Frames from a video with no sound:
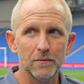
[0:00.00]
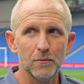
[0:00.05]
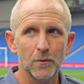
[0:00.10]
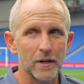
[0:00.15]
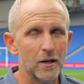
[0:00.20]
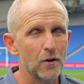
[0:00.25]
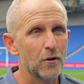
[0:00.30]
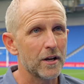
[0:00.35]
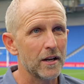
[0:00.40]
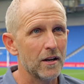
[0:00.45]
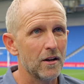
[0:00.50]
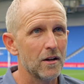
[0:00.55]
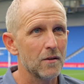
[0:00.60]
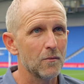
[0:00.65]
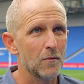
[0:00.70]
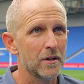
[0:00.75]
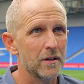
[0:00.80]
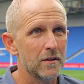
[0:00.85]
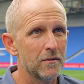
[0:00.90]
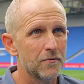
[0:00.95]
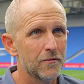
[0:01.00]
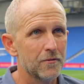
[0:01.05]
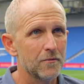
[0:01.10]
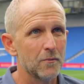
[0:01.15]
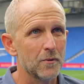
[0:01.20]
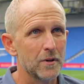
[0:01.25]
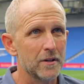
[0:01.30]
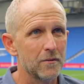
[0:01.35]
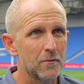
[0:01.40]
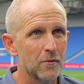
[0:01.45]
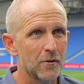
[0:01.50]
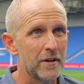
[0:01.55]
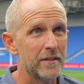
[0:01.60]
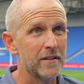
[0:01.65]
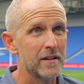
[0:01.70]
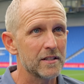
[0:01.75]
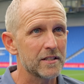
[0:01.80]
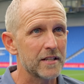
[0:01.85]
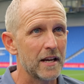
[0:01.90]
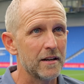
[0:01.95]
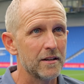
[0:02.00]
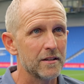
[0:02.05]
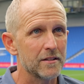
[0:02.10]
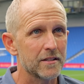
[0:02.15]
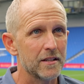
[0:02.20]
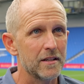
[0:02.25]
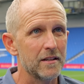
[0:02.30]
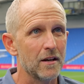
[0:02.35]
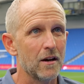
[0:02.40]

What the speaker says: we're looking like we're in the ascendancy,